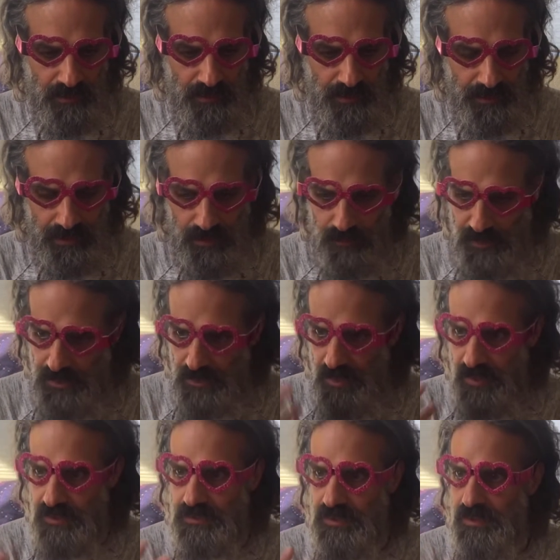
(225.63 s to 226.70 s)
And I
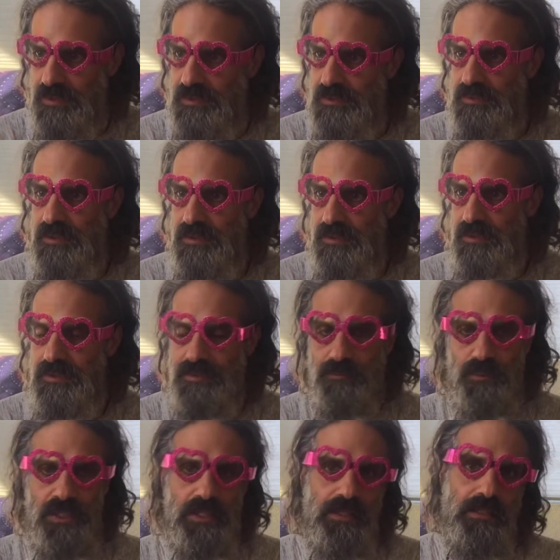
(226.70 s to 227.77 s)
realized that it's
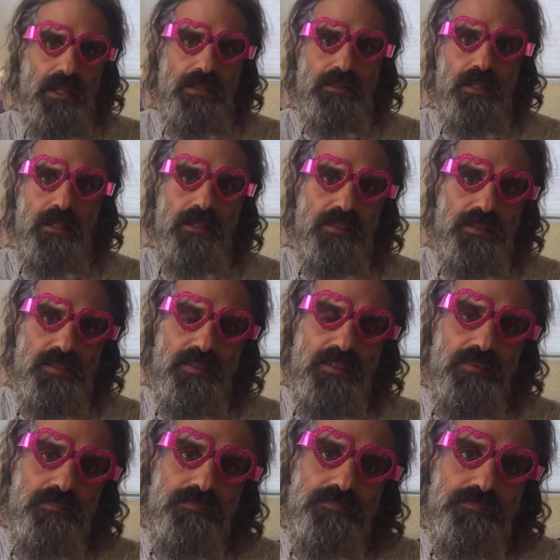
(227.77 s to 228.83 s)
really not that easy.
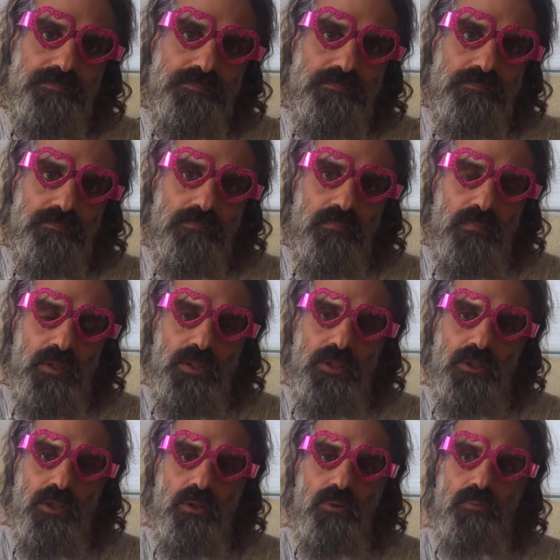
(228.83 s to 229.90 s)
You
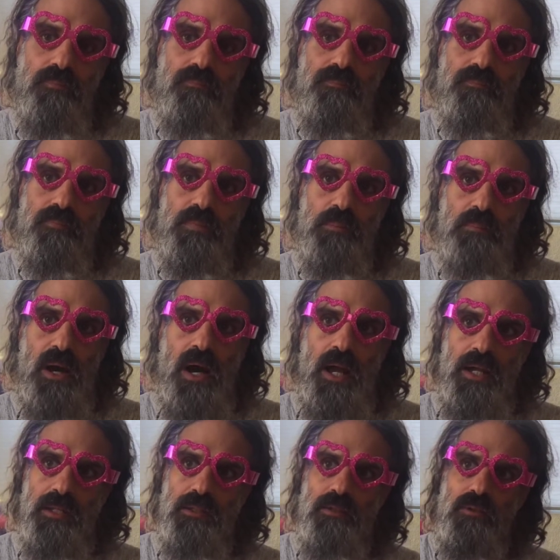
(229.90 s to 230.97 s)
know, the
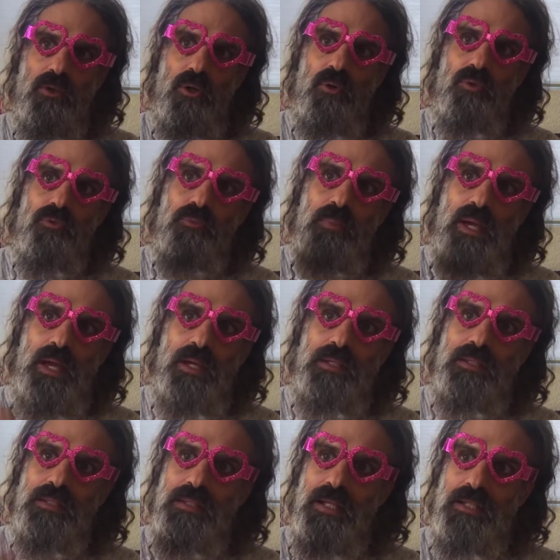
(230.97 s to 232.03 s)
mind goes back
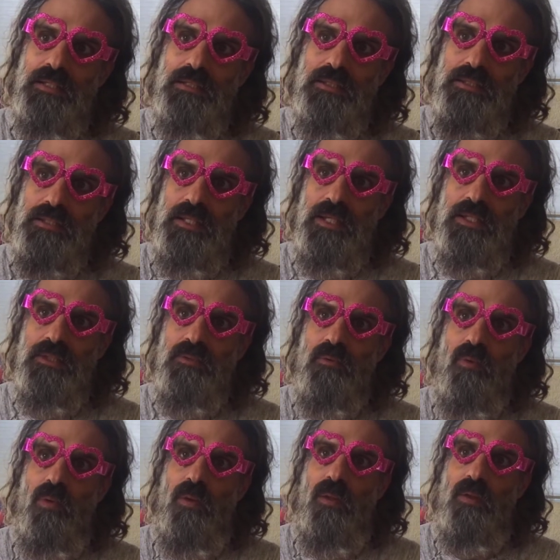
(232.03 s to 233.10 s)
again and again
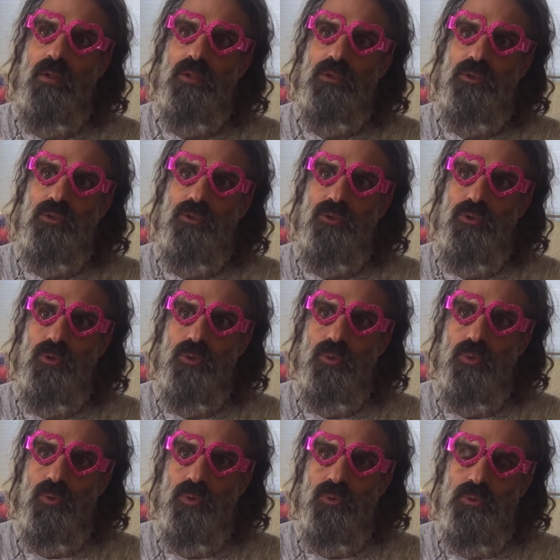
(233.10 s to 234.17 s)

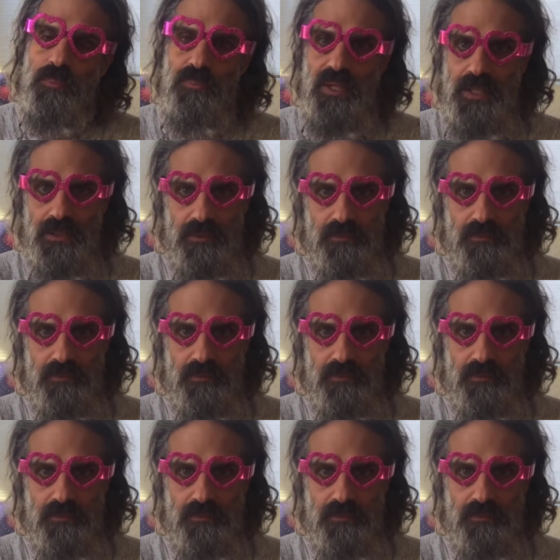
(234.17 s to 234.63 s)
to the pain.